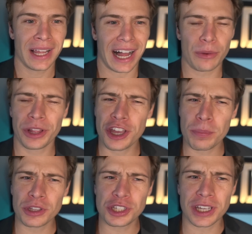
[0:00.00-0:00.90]
I really
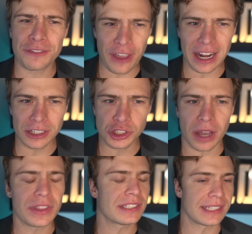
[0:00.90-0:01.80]
hope you took advantage
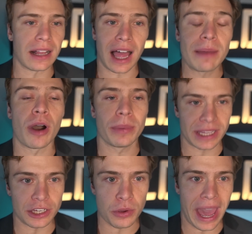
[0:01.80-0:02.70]
of the sell high moment
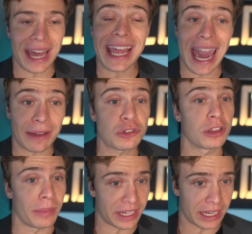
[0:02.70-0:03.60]
that you had after
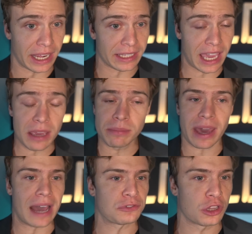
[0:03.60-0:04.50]
the Monday night game,
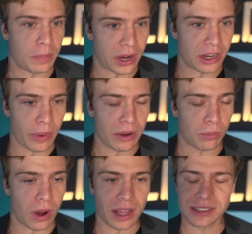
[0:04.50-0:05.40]
after the breakaway
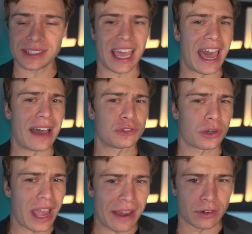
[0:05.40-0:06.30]
runs,
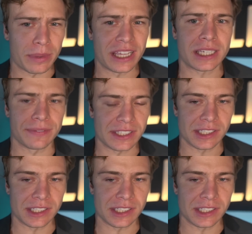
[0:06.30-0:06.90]
after everybody convinced